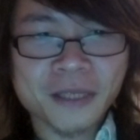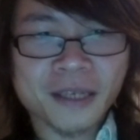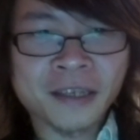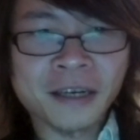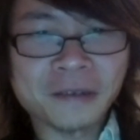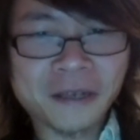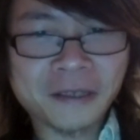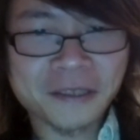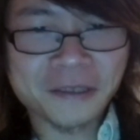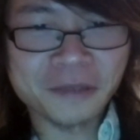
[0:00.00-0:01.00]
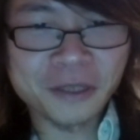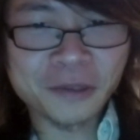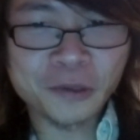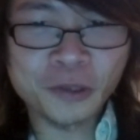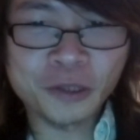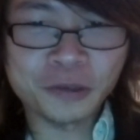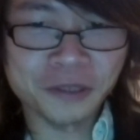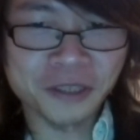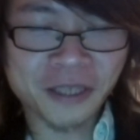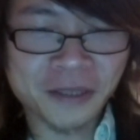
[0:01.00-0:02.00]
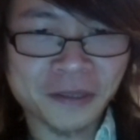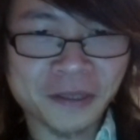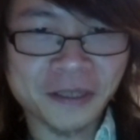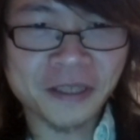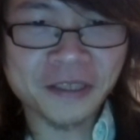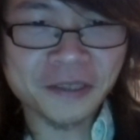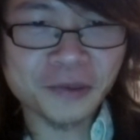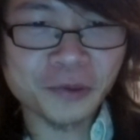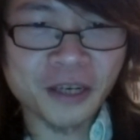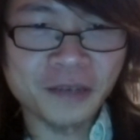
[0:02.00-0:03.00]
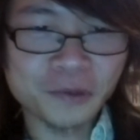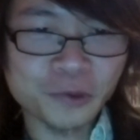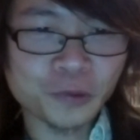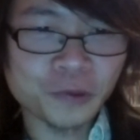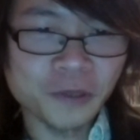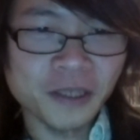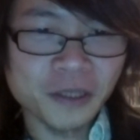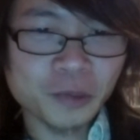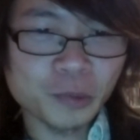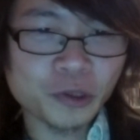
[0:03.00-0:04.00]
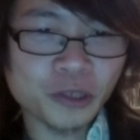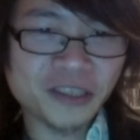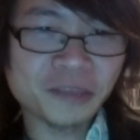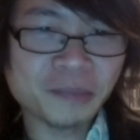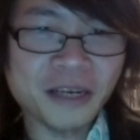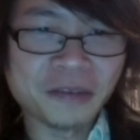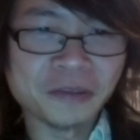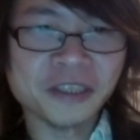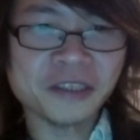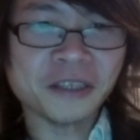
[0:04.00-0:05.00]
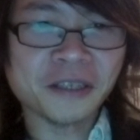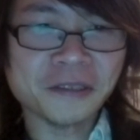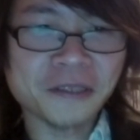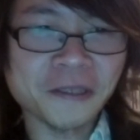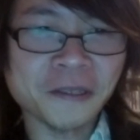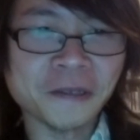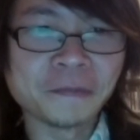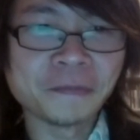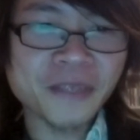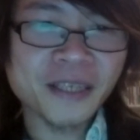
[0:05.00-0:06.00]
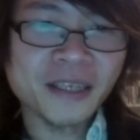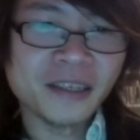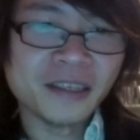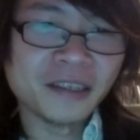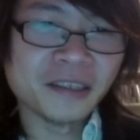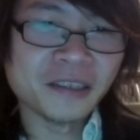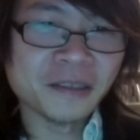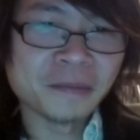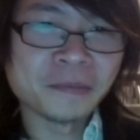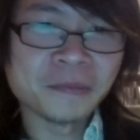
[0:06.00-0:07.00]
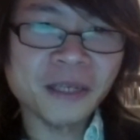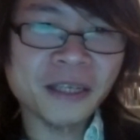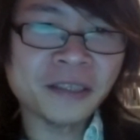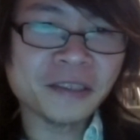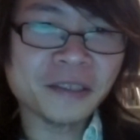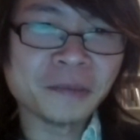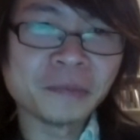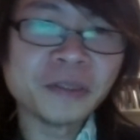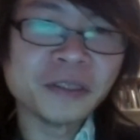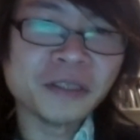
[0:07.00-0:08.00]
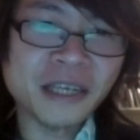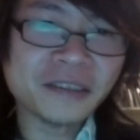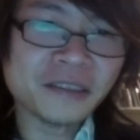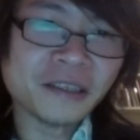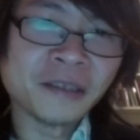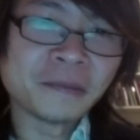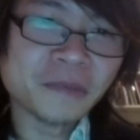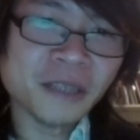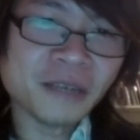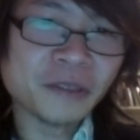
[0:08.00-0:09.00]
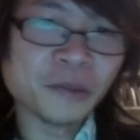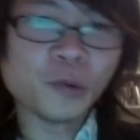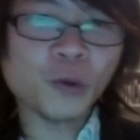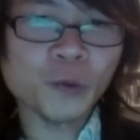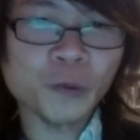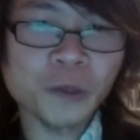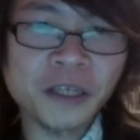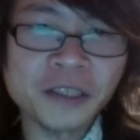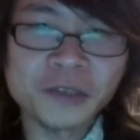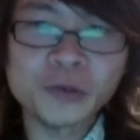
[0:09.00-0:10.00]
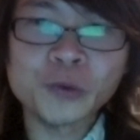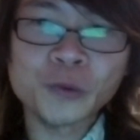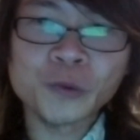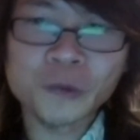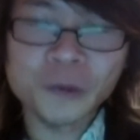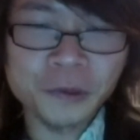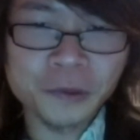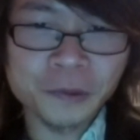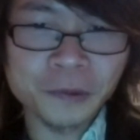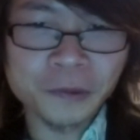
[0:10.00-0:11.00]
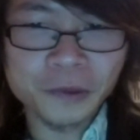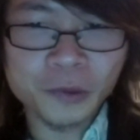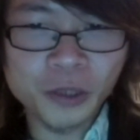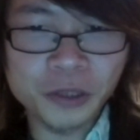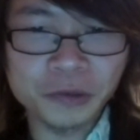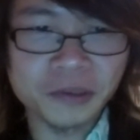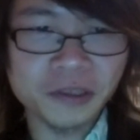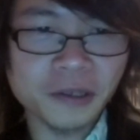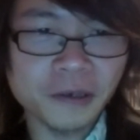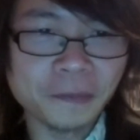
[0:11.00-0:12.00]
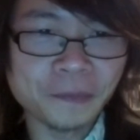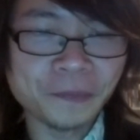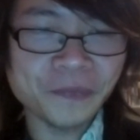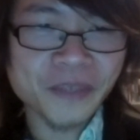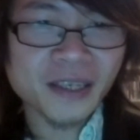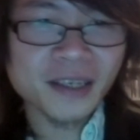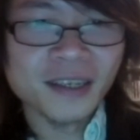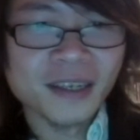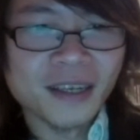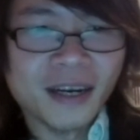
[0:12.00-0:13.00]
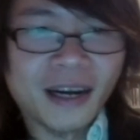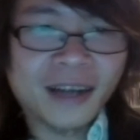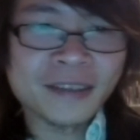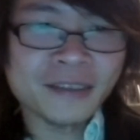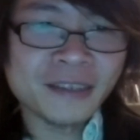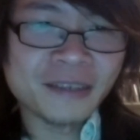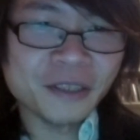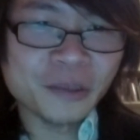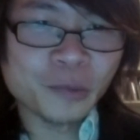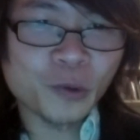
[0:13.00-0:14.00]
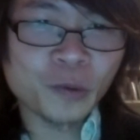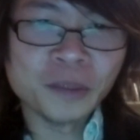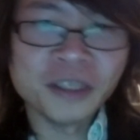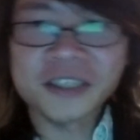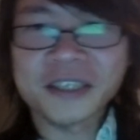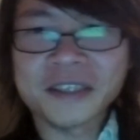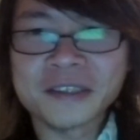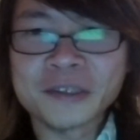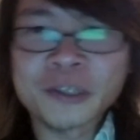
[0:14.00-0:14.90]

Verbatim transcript: yeah, I think very good questions, and, and I think we have to, to put transparency and and, um, um, and um, being na- uh, navigable as two two questions. Um, yeah. means that you